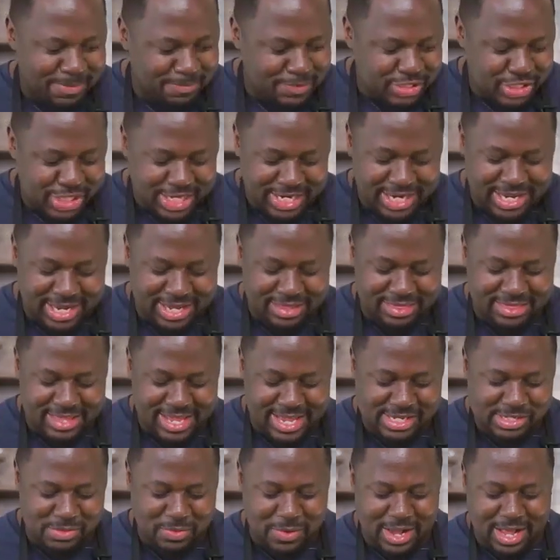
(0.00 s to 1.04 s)
some chili in
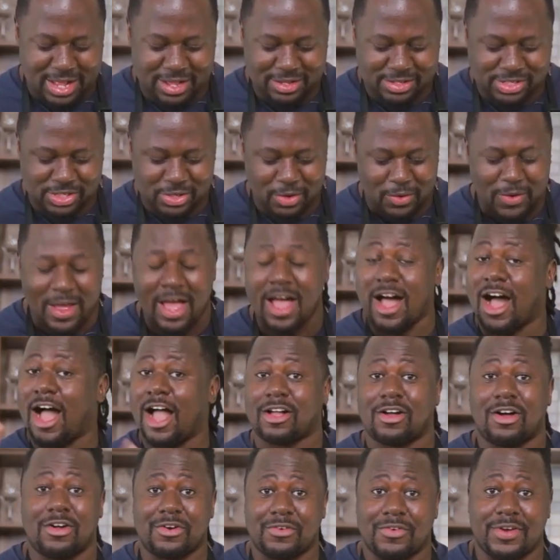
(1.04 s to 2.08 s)
there as well. So
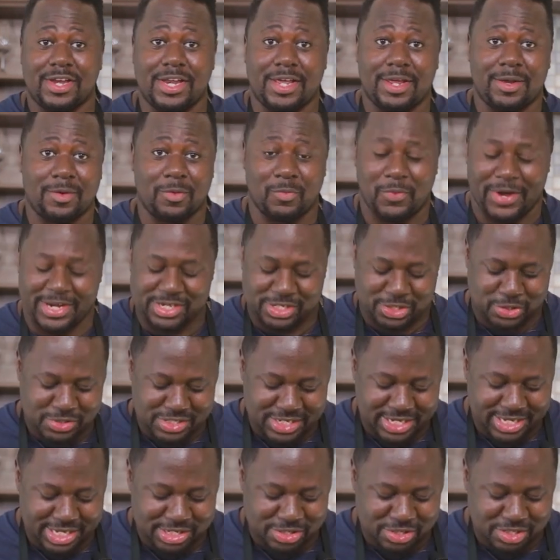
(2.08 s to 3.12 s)
I can't really wait to
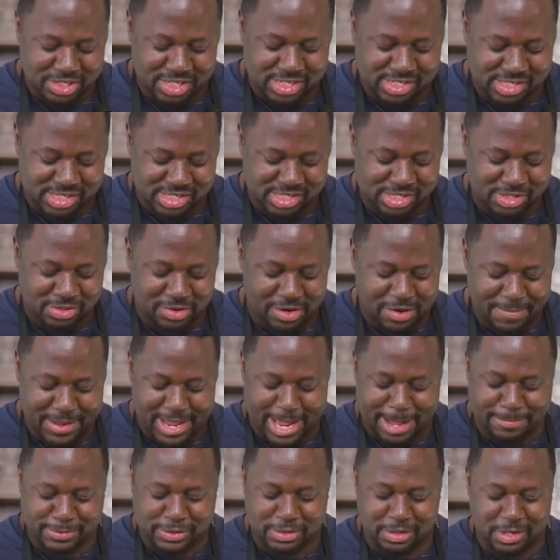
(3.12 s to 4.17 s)
dig into this. This is going to
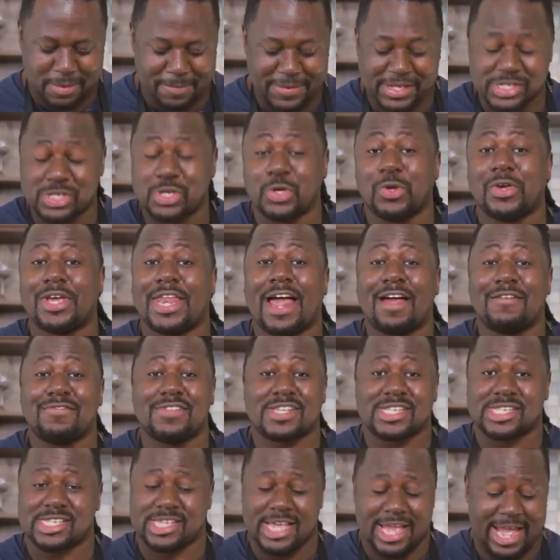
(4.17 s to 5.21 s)
be absolutely amazing. So you can
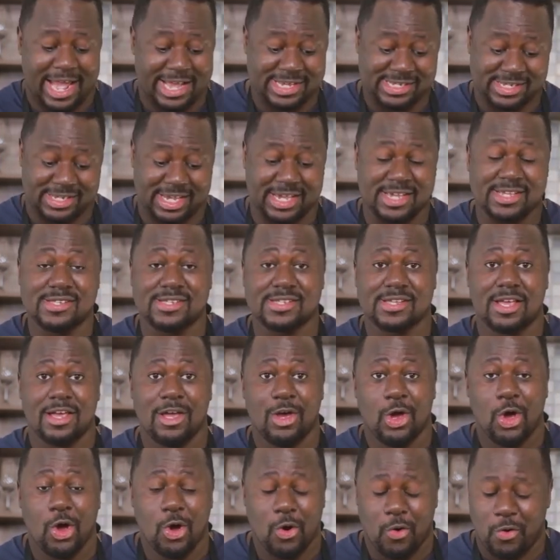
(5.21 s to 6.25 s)
have this as is,
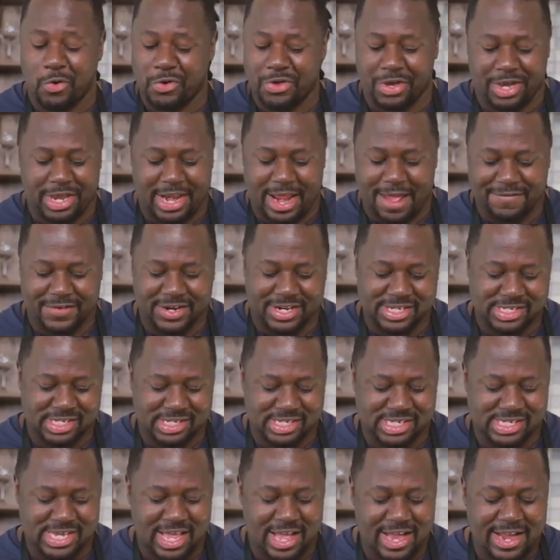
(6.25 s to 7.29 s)
or you can have it as
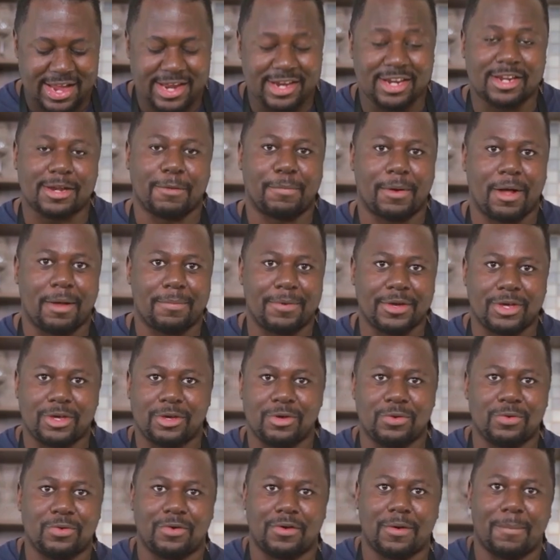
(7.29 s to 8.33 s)
a side at a
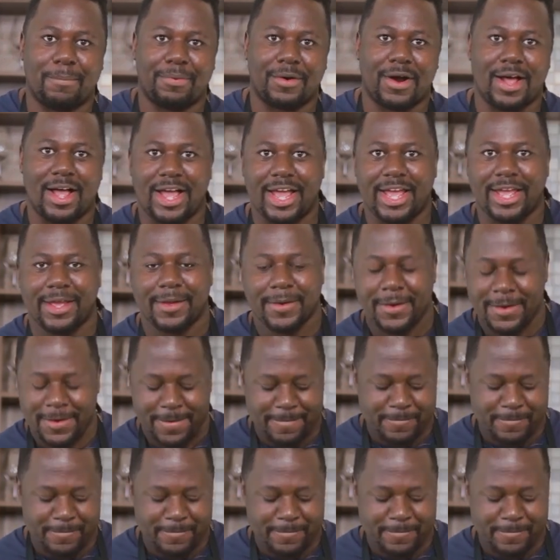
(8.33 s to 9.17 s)
barbecue or a braai,